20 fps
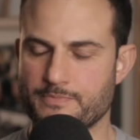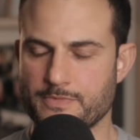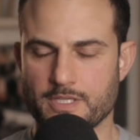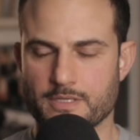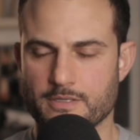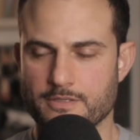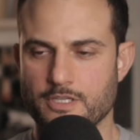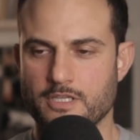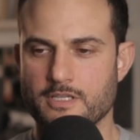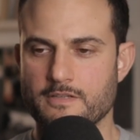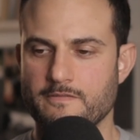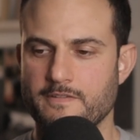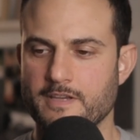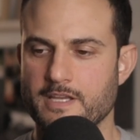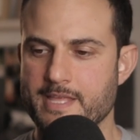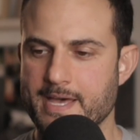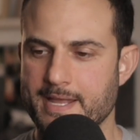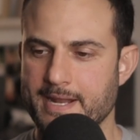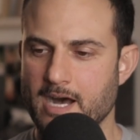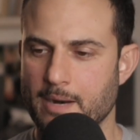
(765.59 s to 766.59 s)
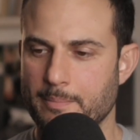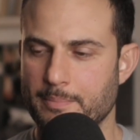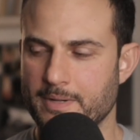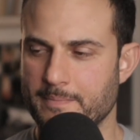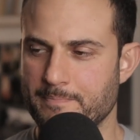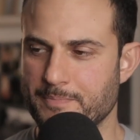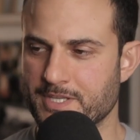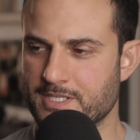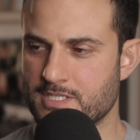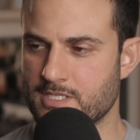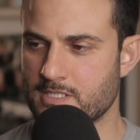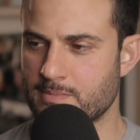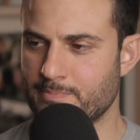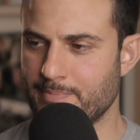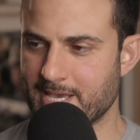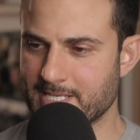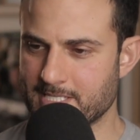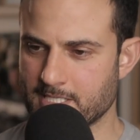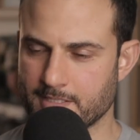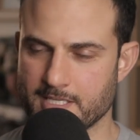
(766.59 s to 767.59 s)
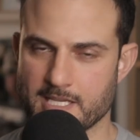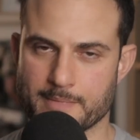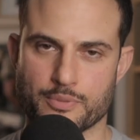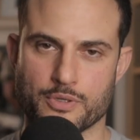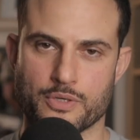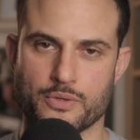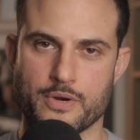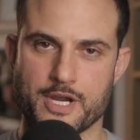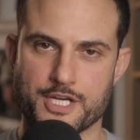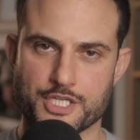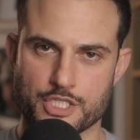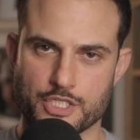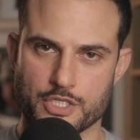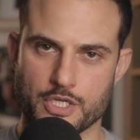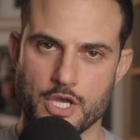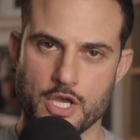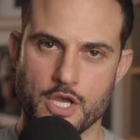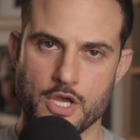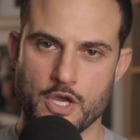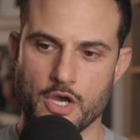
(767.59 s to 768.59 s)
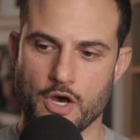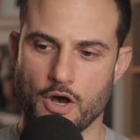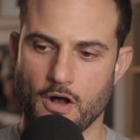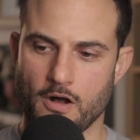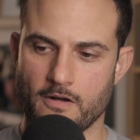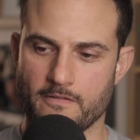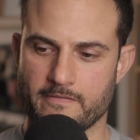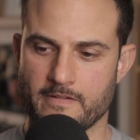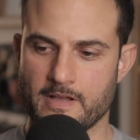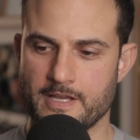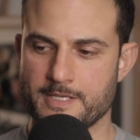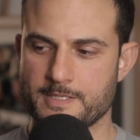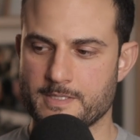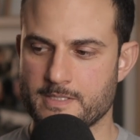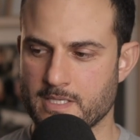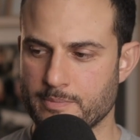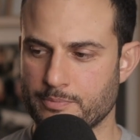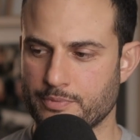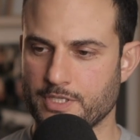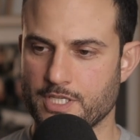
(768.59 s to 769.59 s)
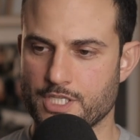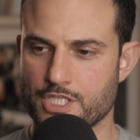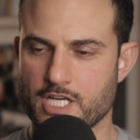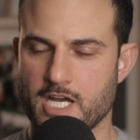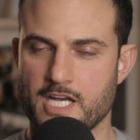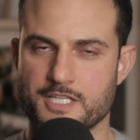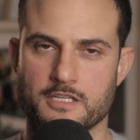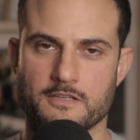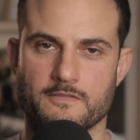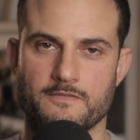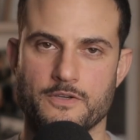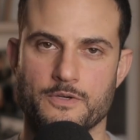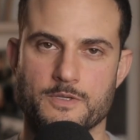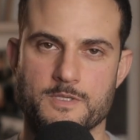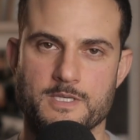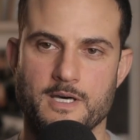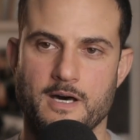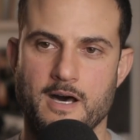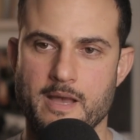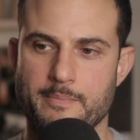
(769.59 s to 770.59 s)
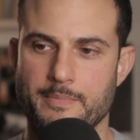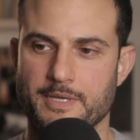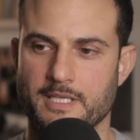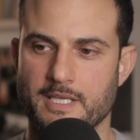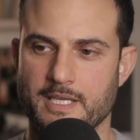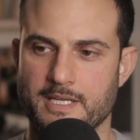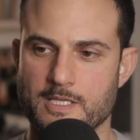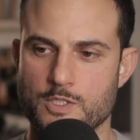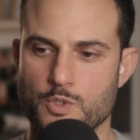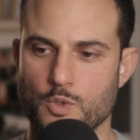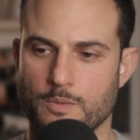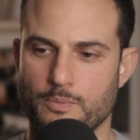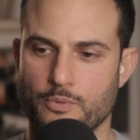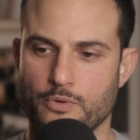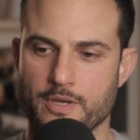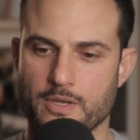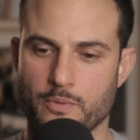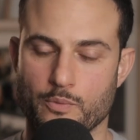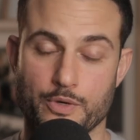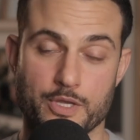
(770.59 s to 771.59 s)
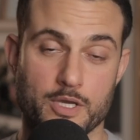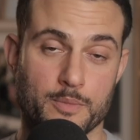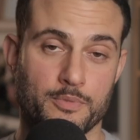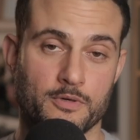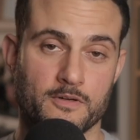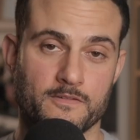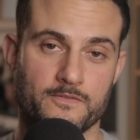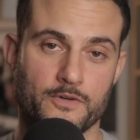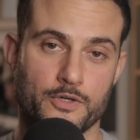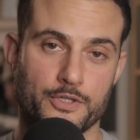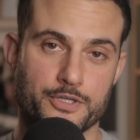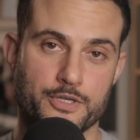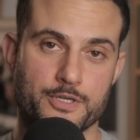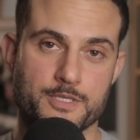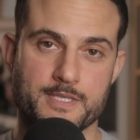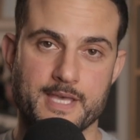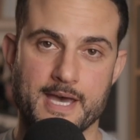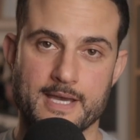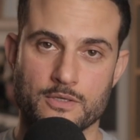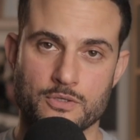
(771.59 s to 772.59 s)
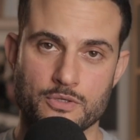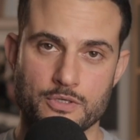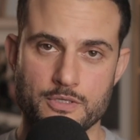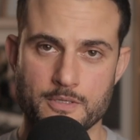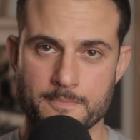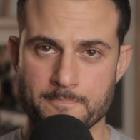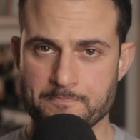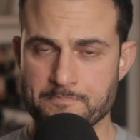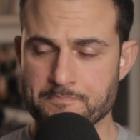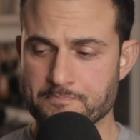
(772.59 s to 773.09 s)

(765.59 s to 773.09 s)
you know, you can figure that out, but it's just basically a progression of simply charging for your time, but getting to a point where your portfolio is that good.